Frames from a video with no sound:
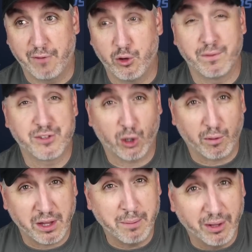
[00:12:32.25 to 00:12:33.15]
if you have
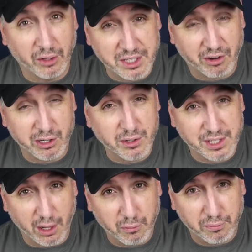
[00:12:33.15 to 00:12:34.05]
served in the military
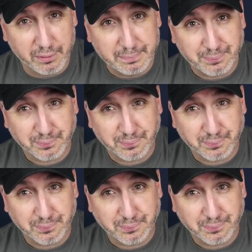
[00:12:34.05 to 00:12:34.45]
yourself,